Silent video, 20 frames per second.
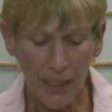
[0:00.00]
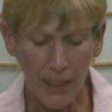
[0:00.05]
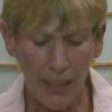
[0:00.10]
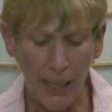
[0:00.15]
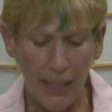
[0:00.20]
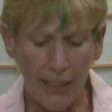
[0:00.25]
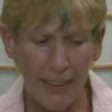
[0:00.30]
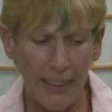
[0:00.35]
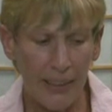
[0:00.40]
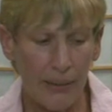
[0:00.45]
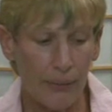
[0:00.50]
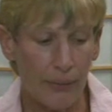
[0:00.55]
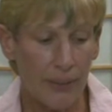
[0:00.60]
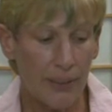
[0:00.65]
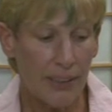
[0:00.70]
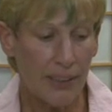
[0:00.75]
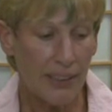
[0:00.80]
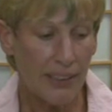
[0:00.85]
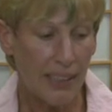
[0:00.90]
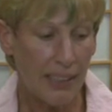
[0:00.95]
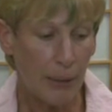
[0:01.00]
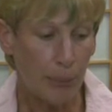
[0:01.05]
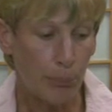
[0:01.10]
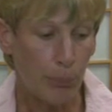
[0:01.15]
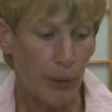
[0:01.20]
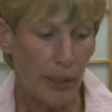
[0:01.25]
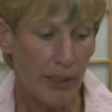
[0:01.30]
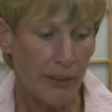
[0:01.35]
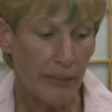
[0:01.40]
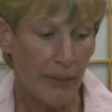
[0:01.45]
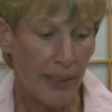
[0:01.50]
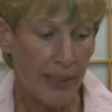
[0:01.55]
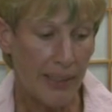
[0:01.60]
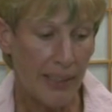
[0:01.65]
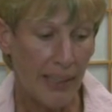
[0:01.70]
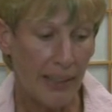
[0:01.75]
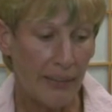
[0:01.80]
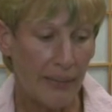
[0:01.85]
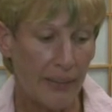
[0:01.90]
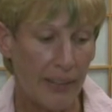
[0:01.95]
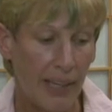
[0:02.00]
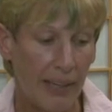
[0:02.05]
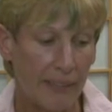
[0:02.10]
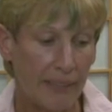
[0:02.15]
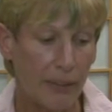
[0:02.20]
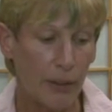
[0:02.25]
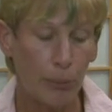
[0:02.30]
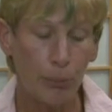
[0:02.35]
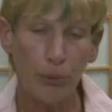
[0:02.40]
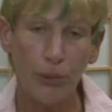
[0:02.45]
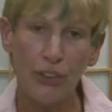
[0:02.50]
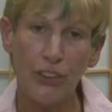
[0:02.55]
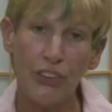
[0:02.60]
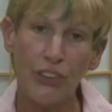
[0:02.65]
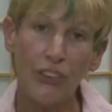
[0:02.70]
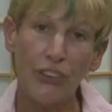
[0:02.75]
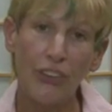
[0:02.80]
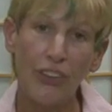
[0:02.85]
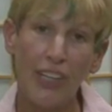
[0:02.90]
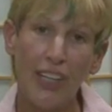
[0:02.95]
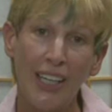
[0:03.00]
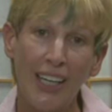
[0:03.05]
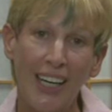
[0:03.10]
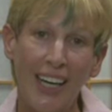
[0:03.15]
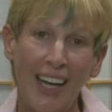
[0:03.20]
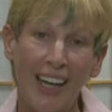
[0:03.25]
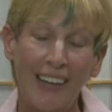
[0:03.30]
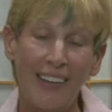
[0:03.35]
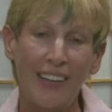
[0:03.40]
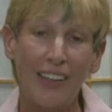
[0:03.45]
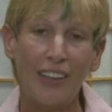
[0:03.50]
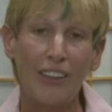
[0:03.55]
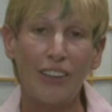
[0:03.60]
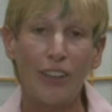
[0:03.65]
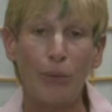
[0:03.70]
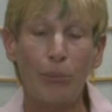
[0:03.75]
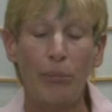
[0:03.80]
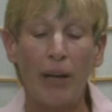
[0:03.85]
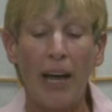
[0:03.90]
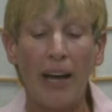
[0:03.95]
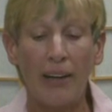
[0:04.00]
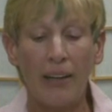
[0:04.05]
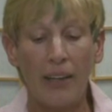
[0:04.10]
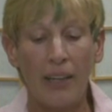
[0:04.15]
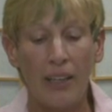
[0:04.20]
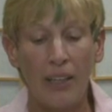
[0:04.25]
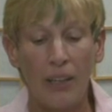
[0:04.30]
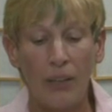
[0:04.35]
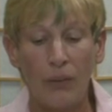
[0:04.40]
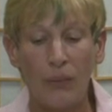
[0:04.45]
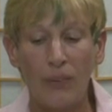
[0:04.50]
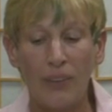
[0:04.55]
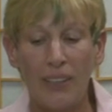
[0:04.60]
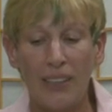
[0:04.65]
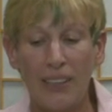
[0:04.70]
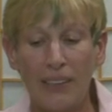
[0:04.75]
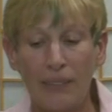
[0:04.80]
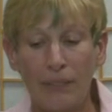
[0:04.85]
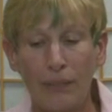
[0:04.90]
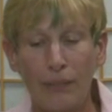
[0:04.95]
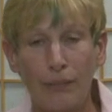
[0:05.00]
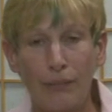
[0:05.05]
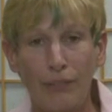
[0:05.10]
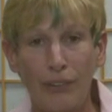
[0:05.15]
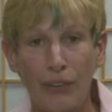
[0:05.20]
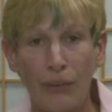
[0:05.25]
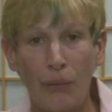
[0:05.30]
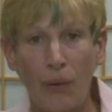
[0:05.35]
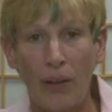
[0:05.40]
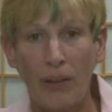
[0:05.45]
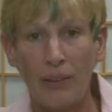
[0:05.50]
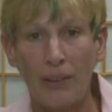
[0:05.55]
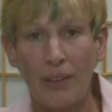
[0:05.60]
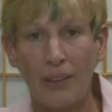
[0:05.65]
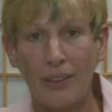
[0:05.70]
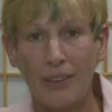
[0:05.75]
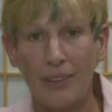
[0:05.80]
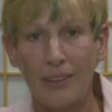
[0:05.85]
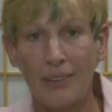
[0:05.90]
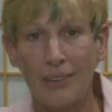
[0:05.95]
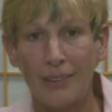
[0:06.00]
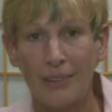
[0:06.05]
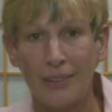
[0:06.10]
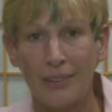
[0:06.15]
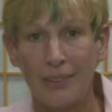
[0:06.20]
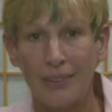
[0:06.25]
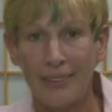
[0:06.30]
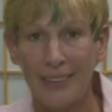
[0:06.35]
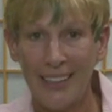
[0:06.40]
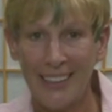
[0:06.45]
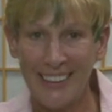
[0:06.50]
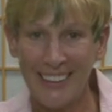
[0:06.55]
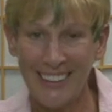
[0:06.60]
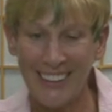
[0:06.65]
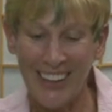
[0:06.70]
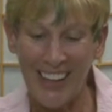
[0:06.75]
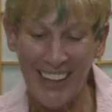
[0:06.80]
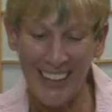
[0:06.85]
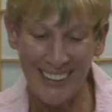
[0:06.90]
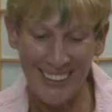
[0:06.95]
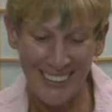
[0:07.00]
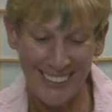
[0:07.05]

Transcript: I think we're going to take a break right now and have a commercial and then I'll come back with a different view on this. Thanks a lot.